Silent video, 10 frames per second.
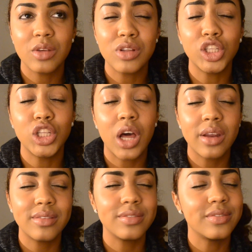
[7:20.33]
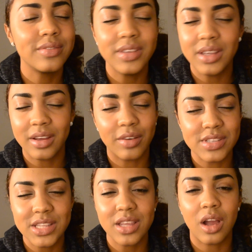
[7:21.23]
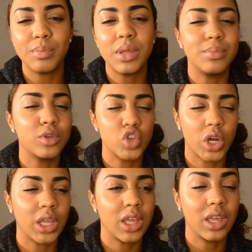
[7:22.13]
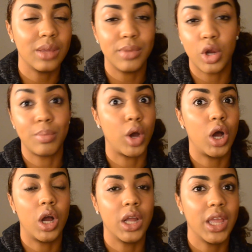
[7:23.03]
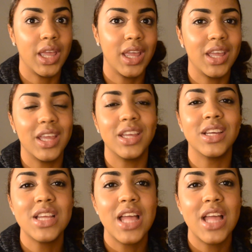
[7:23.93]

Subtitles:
There were a lot of, yeah, obviously young people drinking beer pong, hey.